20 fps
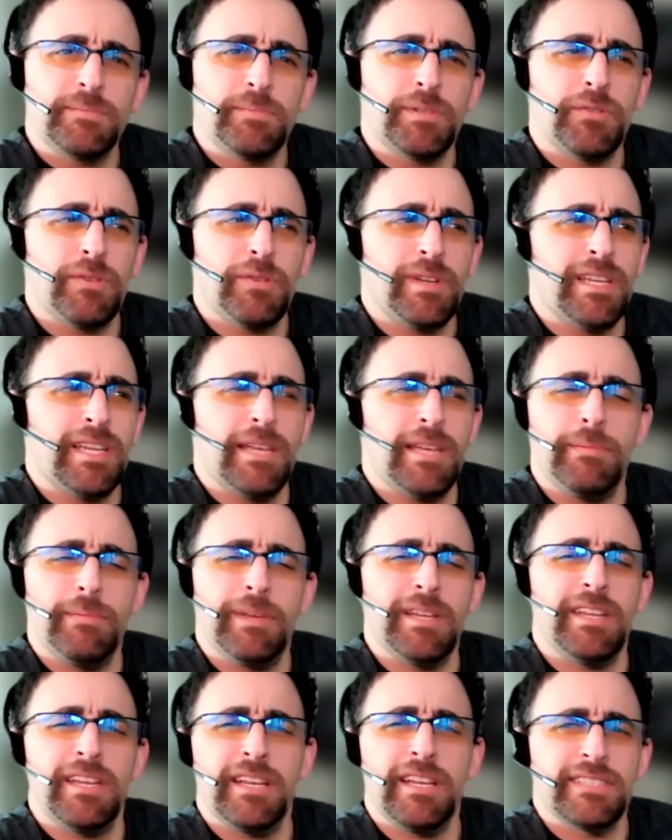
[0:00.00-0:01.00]
between
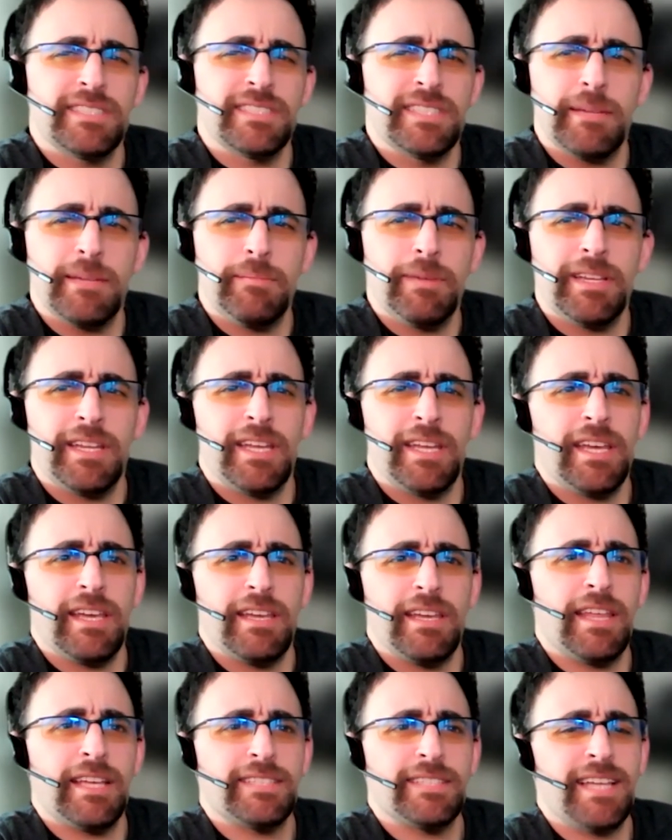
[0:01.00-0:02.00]
DBT and
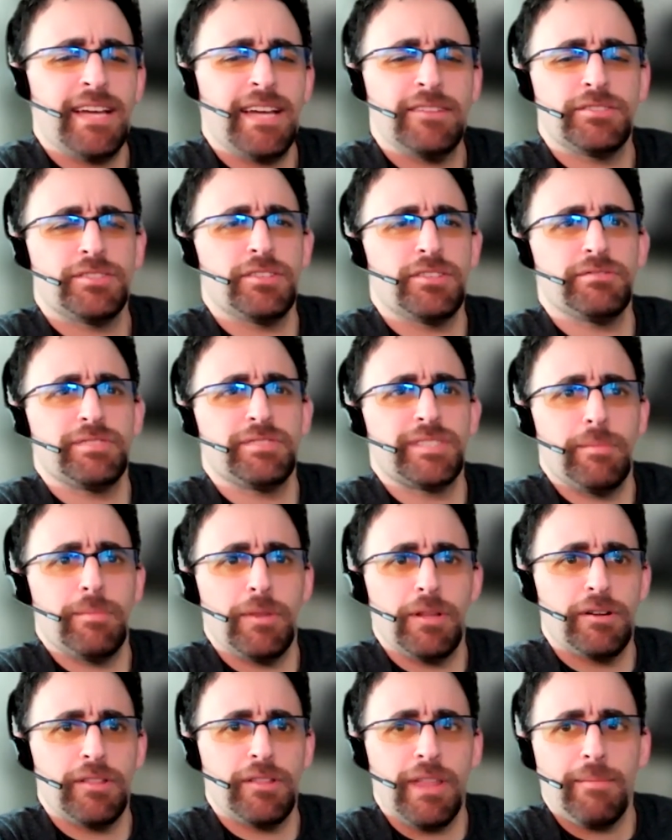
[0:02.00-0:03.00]
CBT? They sound so
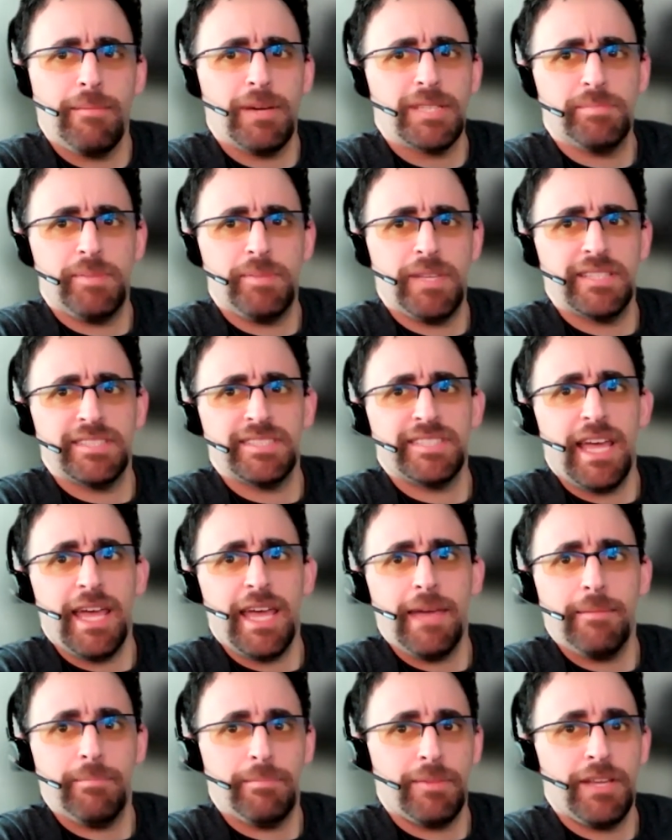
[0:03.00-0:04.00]
similar. Yeah. They must be the
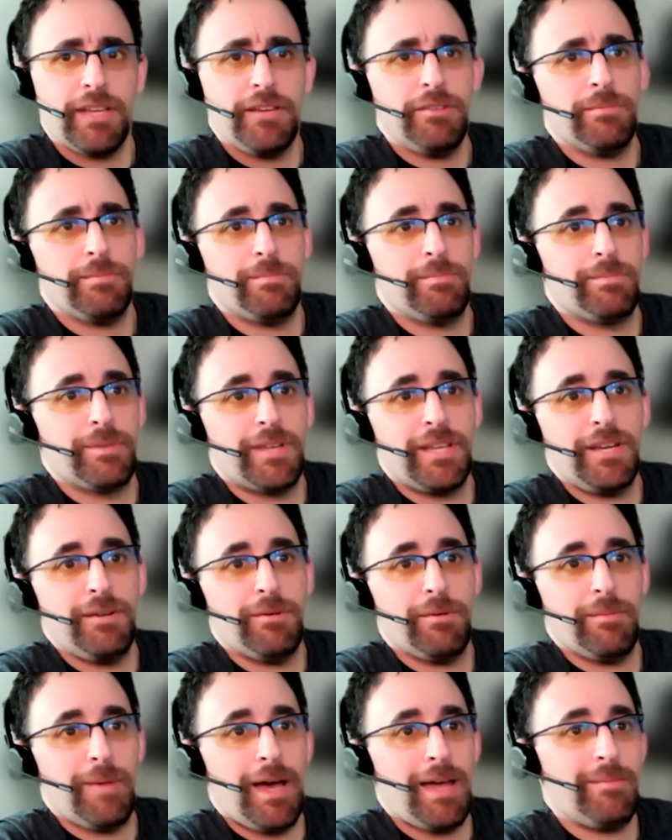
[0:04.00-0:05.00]
same. Can you
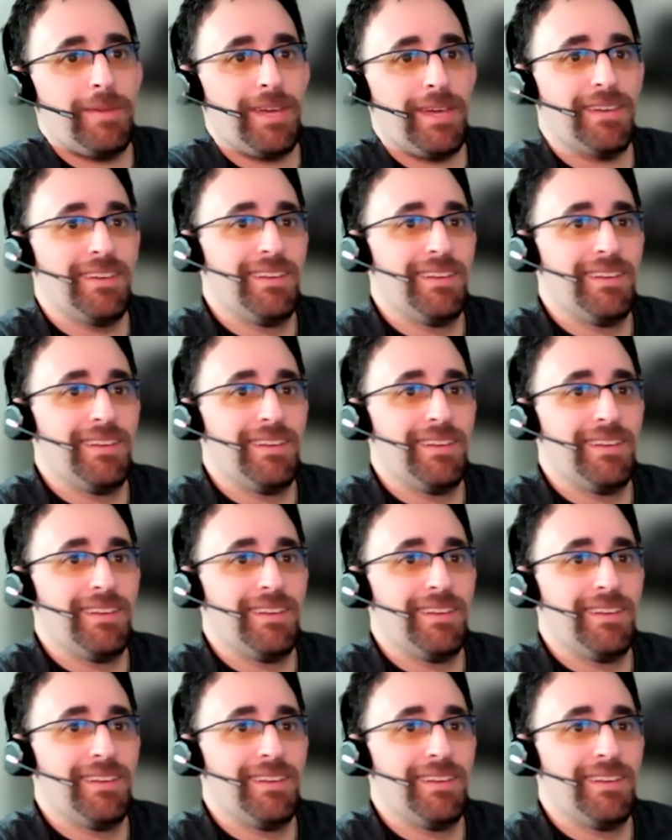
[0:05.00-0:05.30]
remind me?